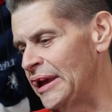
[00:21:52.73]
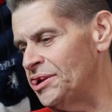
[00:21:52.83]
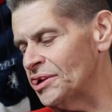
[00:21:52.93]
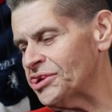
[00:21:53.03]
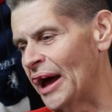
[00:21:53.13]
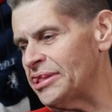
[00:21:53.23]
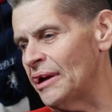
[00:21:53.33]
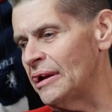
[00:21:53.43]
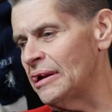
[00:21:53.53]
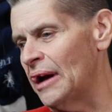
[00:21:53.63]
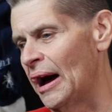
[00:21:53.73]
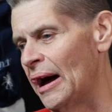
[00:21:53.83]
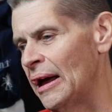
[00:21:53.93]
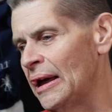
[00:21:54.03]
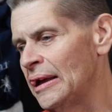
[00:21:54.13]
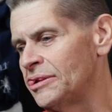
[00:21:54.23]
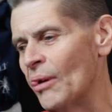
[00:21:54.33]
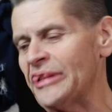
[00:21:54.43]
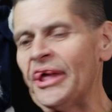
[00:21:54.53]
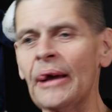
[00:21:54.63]
just got done
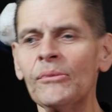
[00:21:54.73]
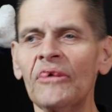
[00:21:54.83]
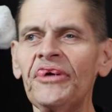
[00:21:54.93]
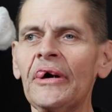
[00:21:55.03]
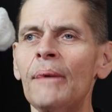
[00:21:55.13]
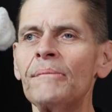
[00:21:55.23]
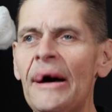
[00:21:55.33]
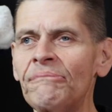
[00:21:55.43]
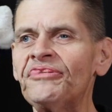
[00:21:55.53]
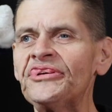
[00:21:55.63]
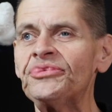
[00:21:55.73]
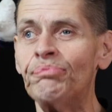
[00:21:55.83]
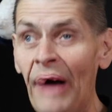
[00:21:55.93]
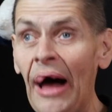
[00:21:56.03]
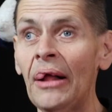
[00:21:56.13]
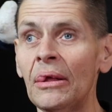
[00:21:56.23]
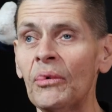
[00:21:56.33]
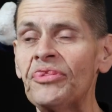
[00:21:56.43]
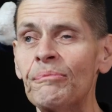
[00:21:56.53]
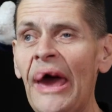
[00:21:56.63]
directing a movie called Memphis
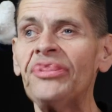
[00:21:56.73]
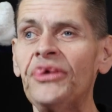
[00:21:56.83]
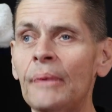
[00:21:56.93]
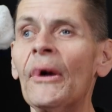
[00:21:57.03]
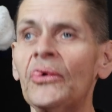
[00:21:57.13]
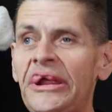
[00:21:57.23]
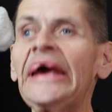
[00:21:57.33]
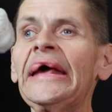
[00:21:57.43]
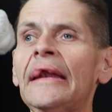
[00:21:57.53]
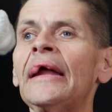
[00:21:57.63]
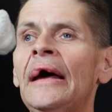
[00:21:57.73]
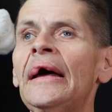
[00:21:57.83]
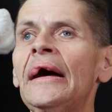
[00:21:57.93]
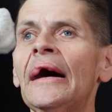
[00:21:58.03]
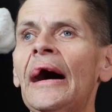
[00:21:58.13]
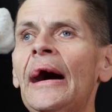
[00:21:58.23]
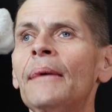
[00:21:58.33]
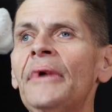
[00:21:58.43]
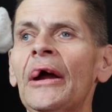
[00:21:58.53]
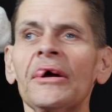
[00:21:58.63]
Belle with Matthew Modine,
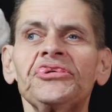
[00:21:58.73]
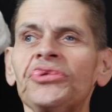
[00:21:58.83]
Eric